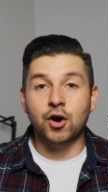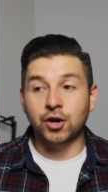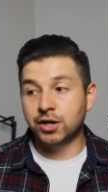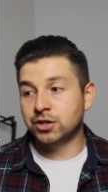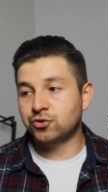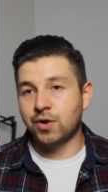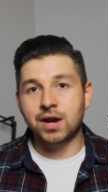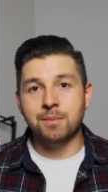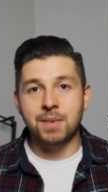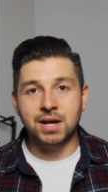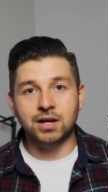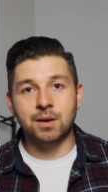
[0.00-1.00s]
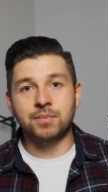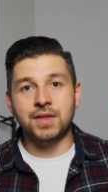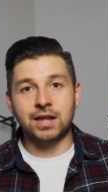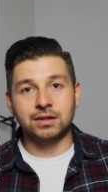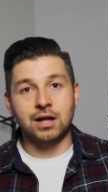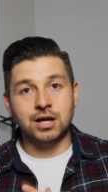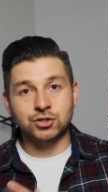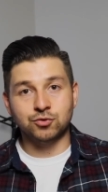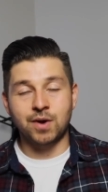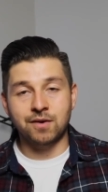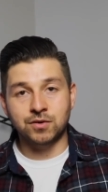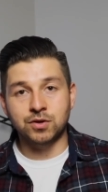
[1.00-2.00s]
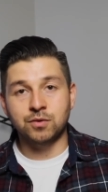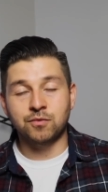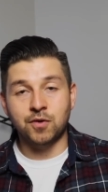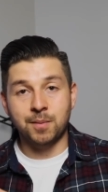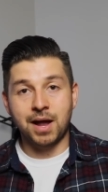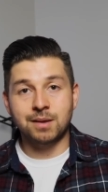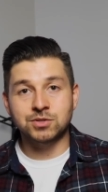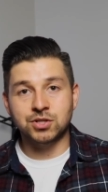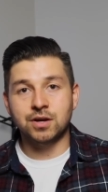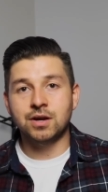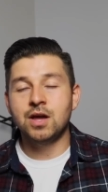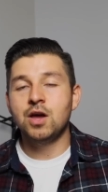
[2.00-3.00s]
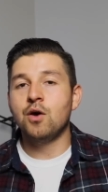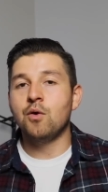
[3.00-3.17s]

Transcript: are going to try to make up that lost revenue from Amazon